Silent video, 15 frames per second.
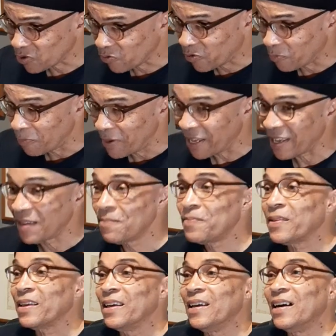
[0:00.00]
for me
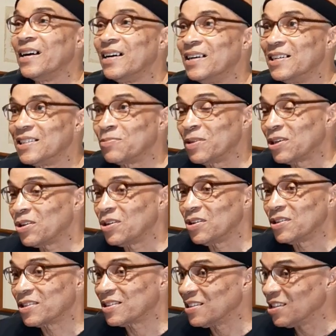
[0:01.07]
is
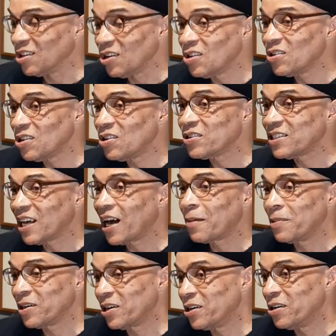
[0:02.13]
because long
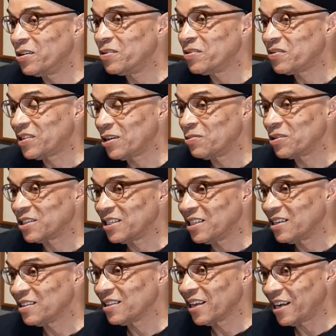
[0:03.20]
time ago there was a
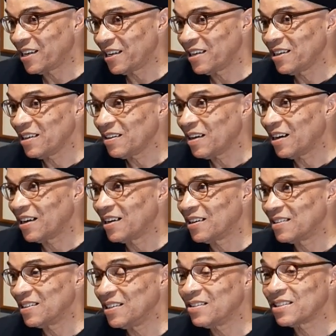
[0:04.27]
young lady,
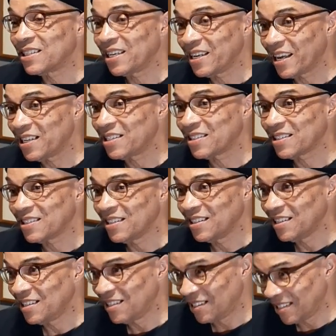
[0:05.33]
young teenage
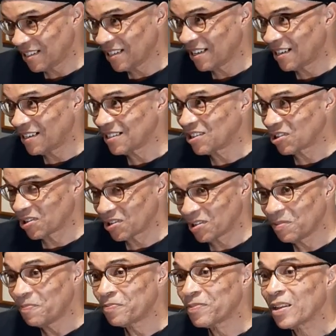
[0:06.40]

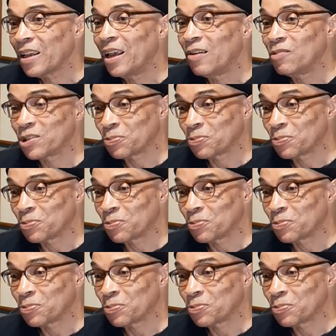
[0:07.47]
girl, was